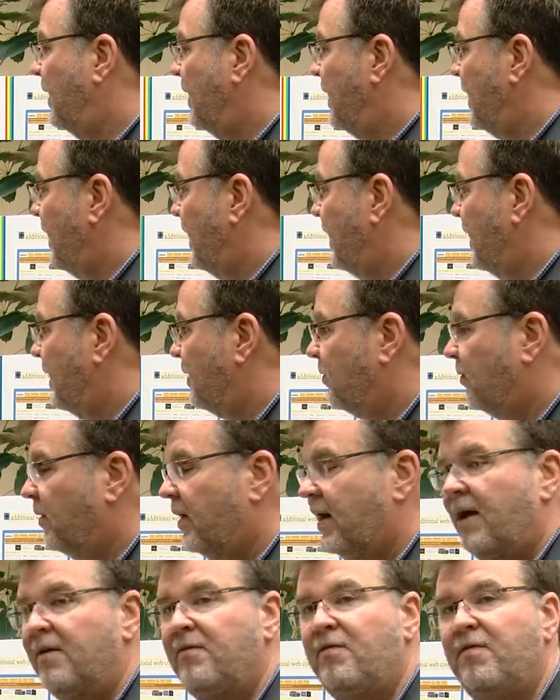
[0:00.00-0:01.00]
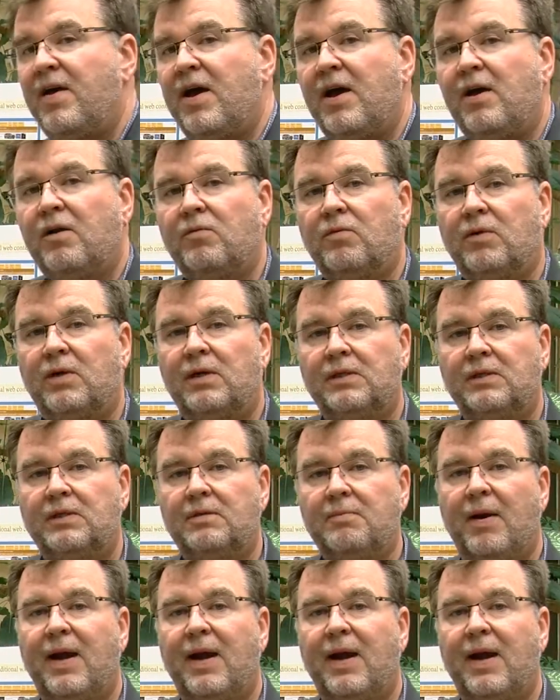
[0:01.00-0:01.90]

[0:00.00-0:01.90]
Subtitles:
And what I found was in